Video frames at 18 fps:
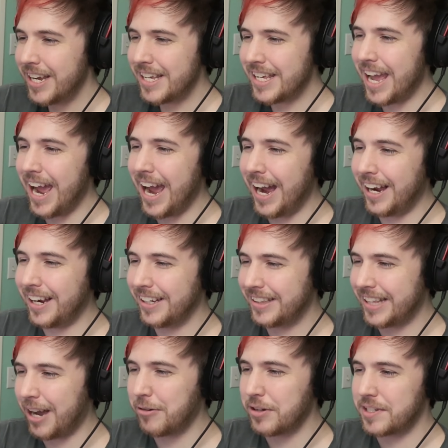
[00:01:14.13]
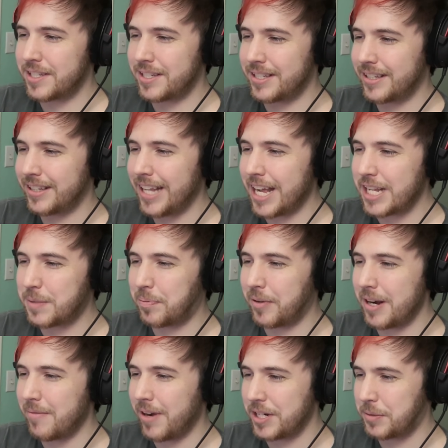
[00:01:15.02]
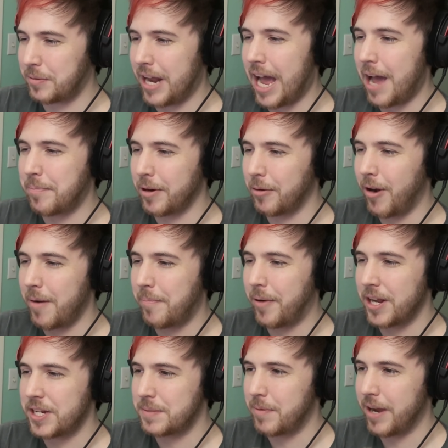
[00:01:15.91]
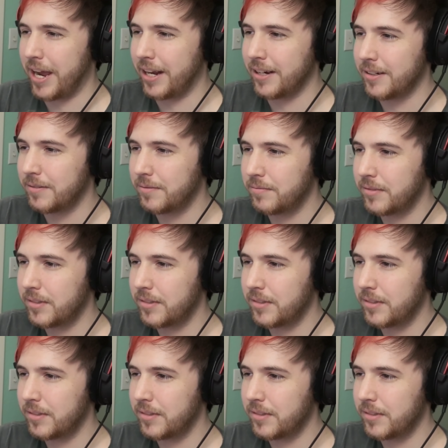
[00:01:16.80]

Yeah, that was, that's pretty much what happened in One Punch Man.